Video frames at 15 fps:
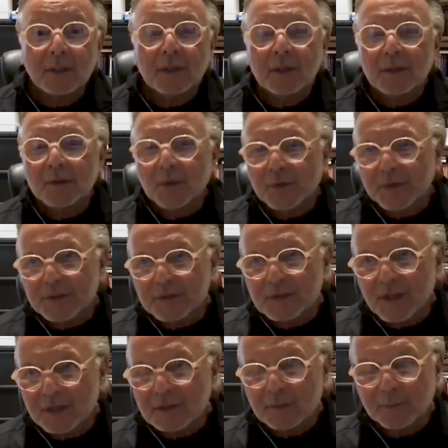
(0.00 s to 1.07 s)
Although these
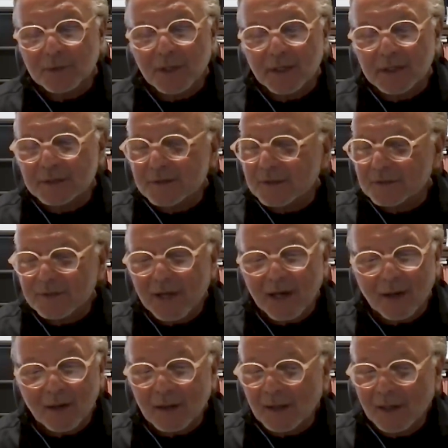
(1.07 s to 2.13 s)
days appliances
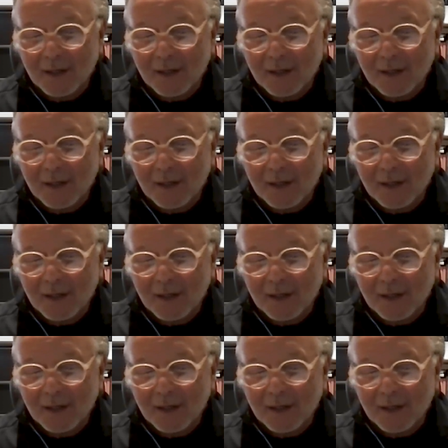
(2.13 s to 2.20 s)
now,